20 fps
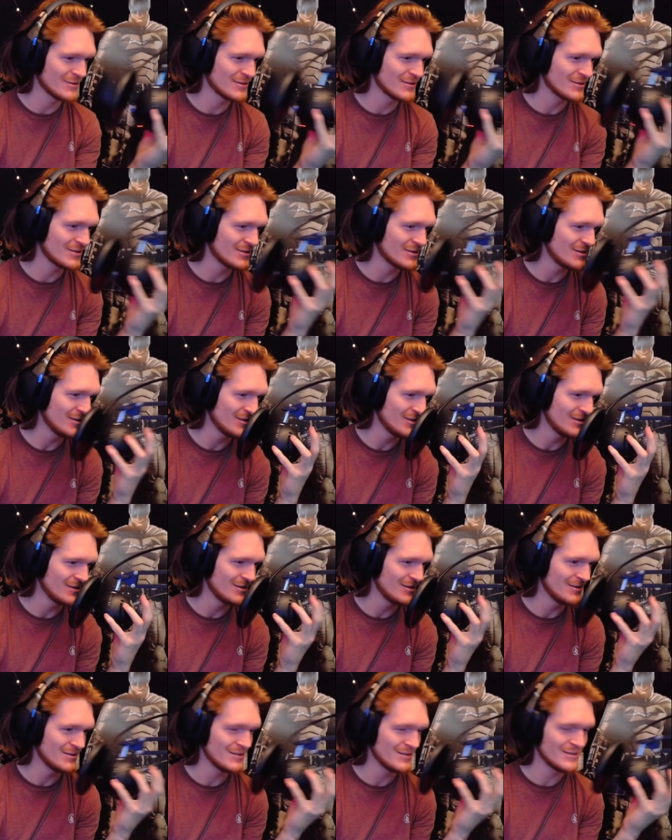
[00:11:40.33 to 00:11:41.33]

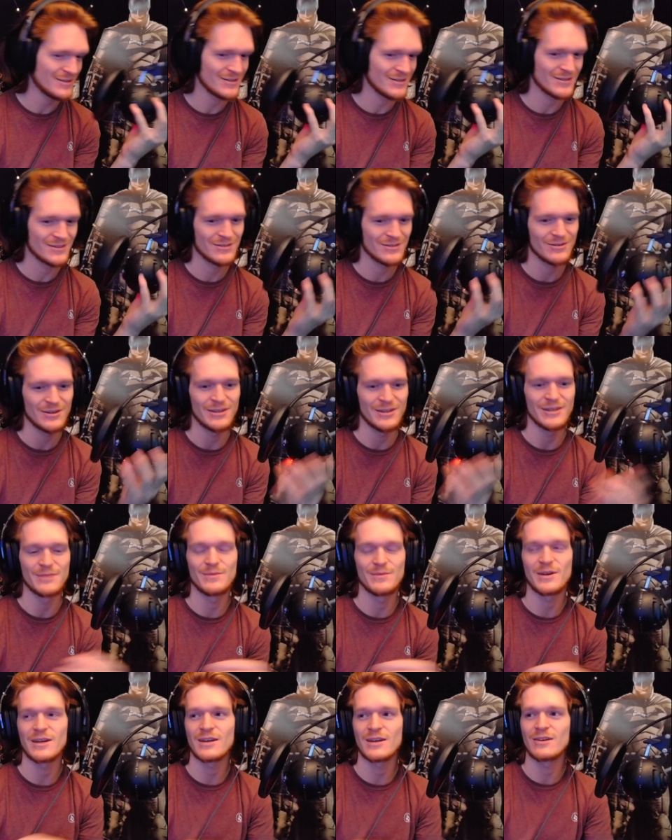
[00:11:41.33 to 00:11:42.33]
Sheesh. It's three A
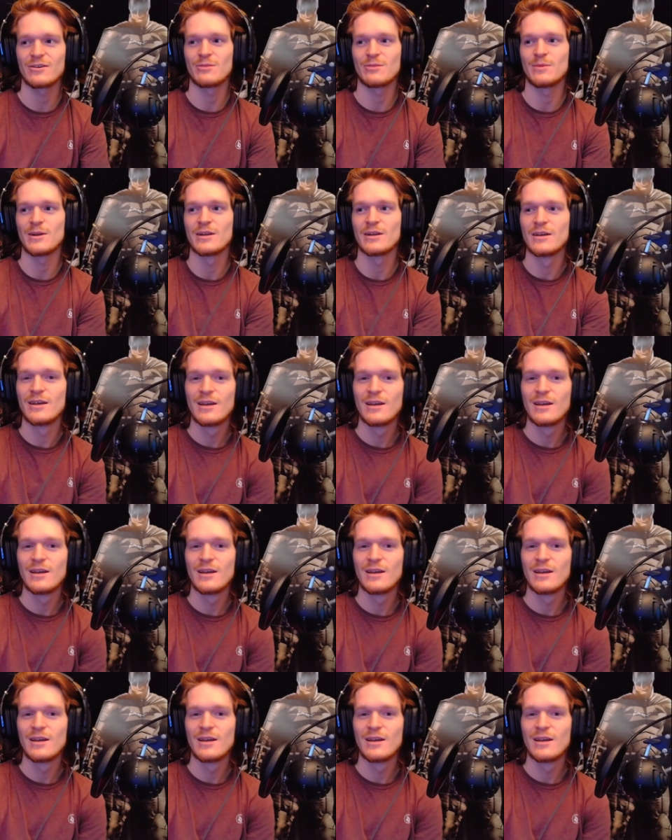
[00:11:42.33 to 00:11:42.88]
M I gotta go to bed.